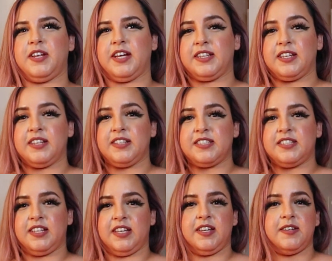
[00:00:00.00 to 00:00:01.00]
Like, those
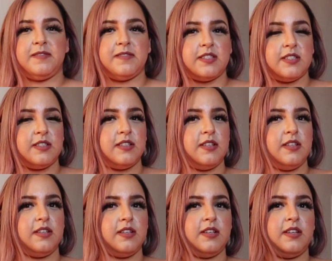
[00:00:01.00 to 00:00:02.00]
sleeves
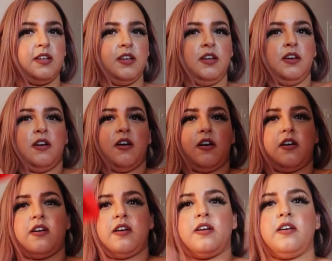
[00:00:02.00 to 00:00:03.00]

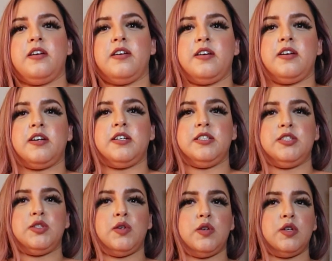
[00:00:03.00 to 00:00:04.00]
are
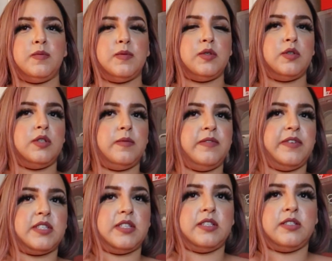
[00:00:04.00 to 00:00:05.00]
adorable. Let me
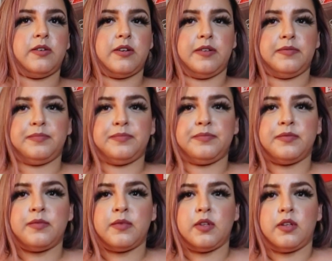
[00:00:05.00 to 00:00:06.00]
fix this. Hold on.
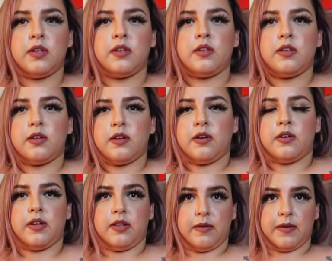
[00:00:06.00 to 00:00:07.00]

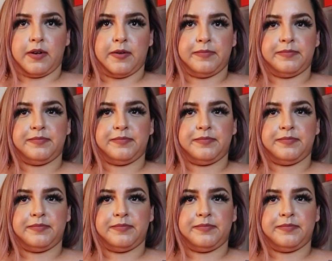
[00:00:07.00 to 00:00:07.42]
Okay, there we go.